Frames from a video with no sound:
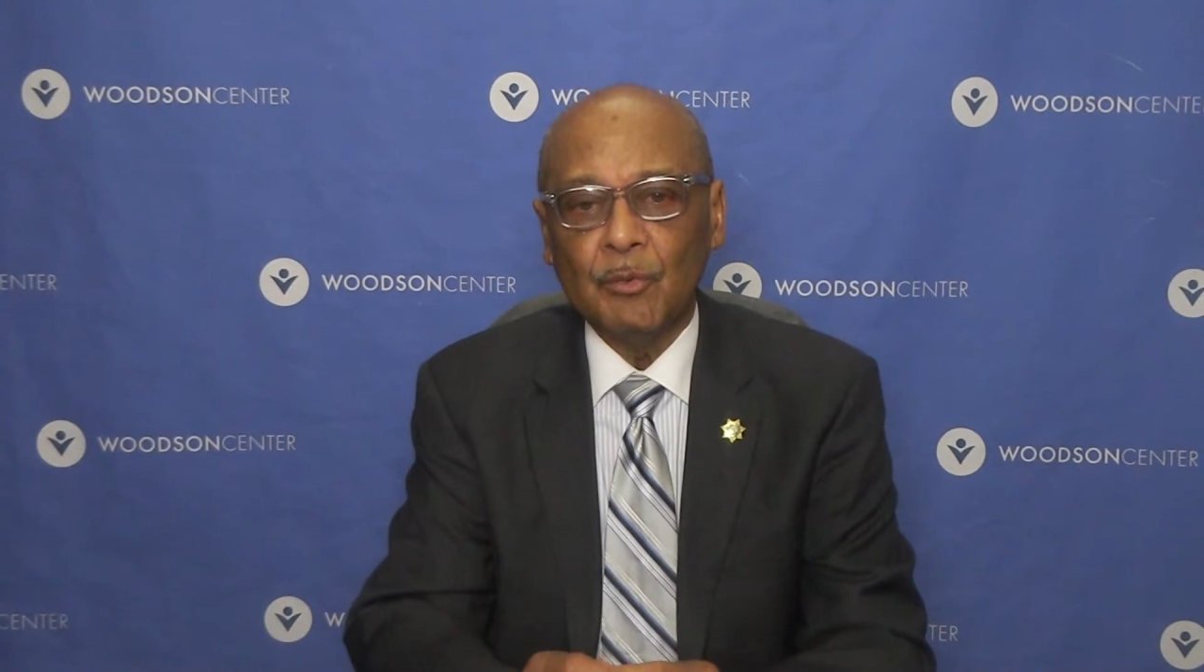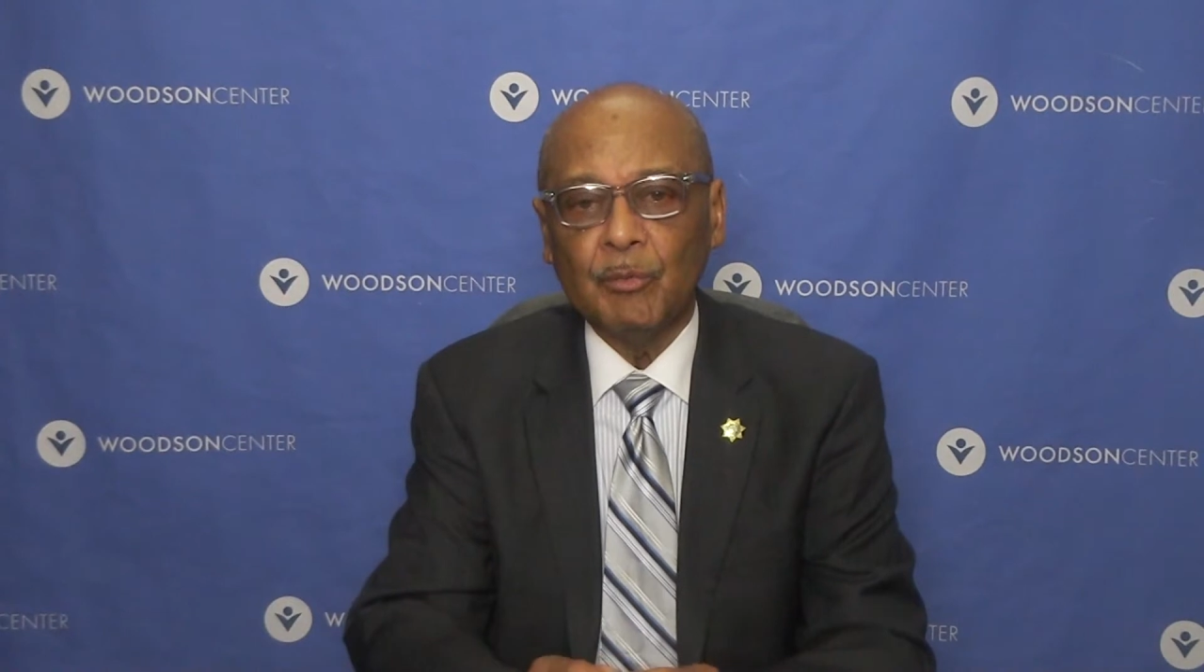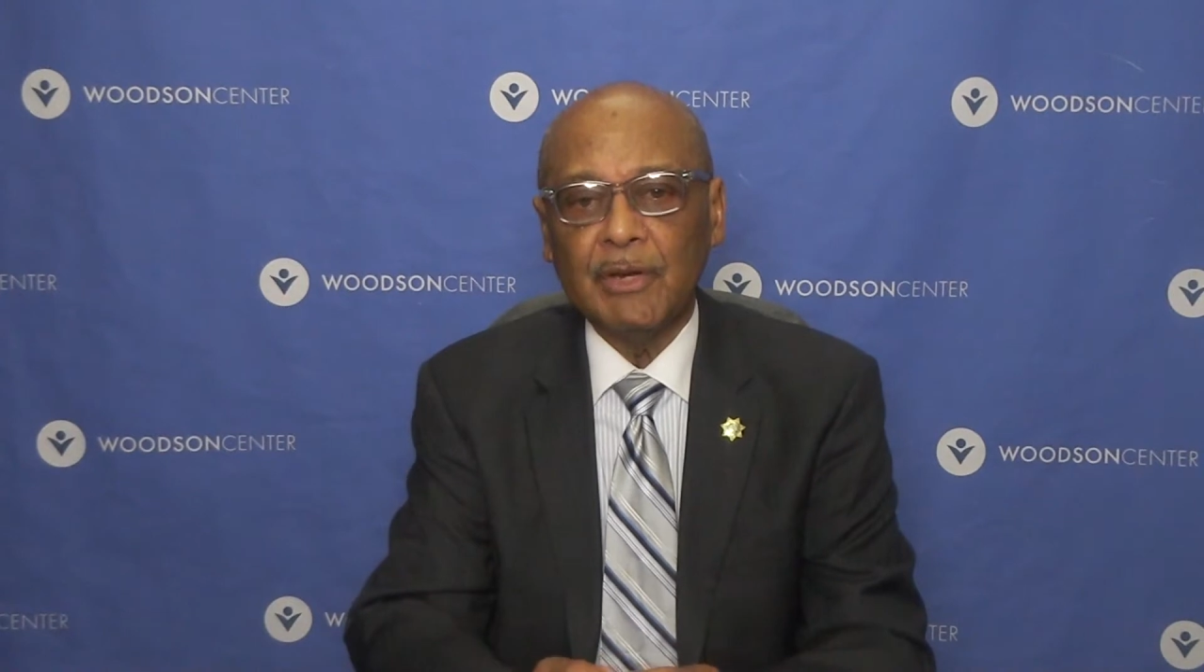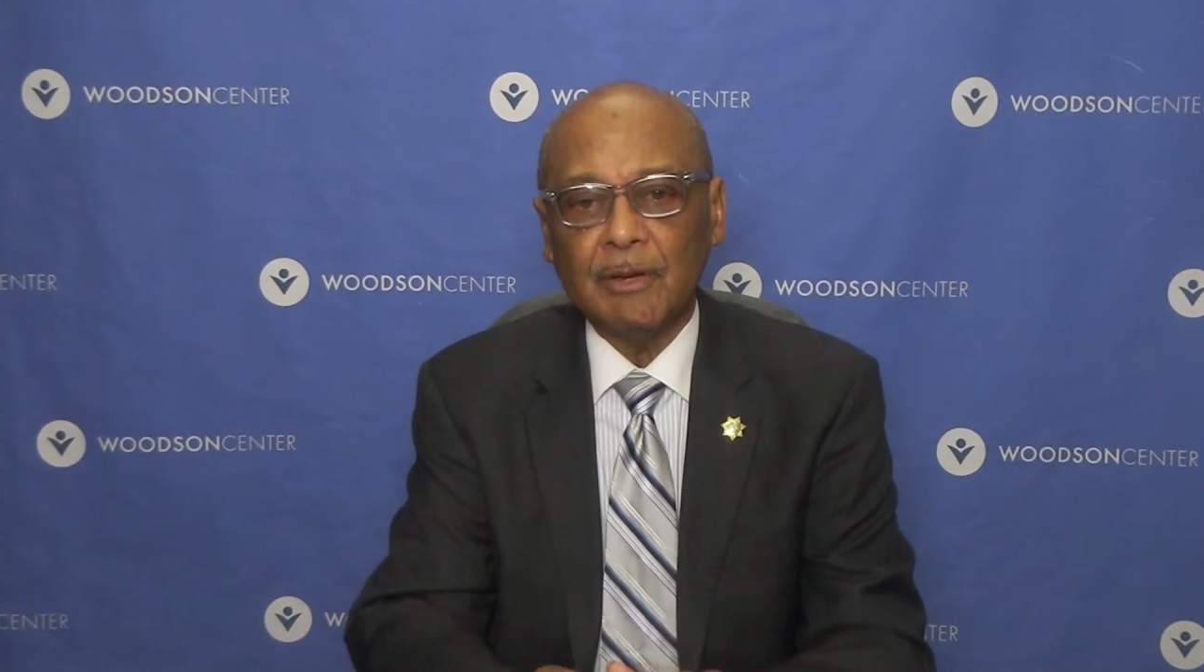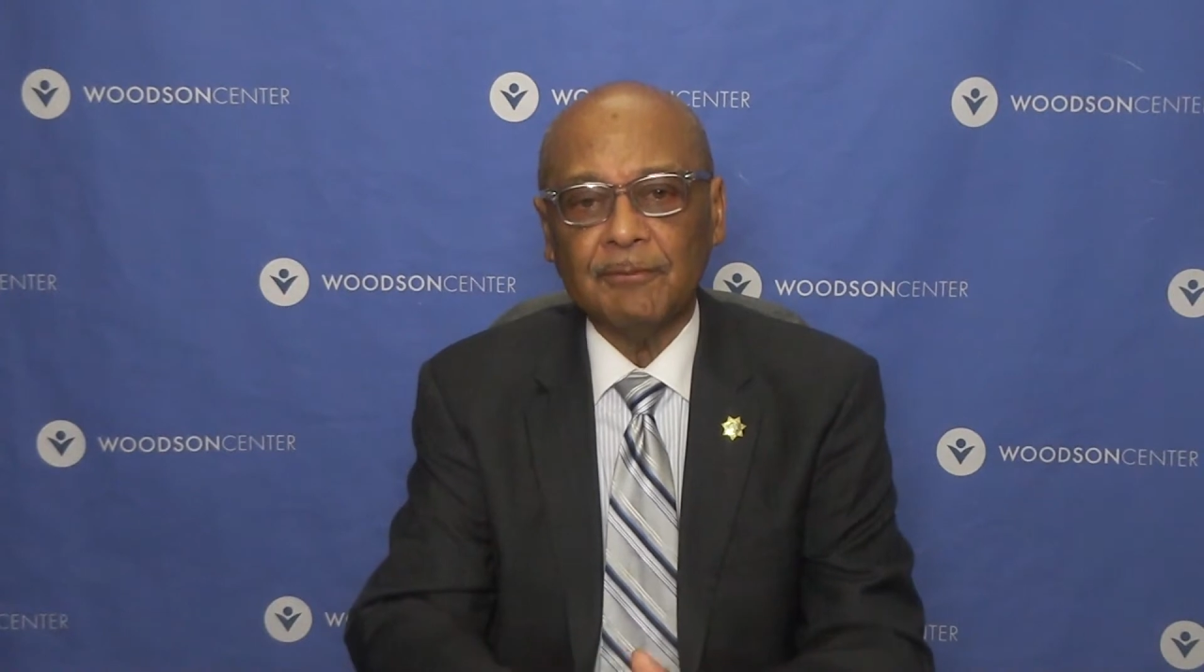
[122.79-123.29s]

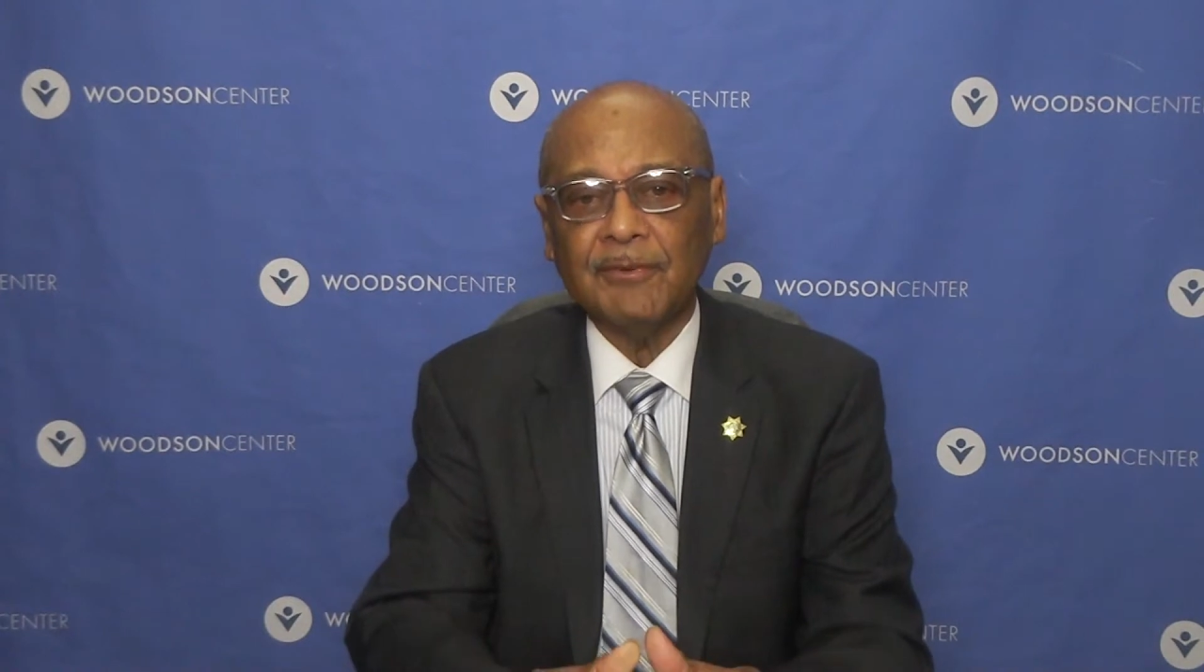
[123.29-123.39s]
We are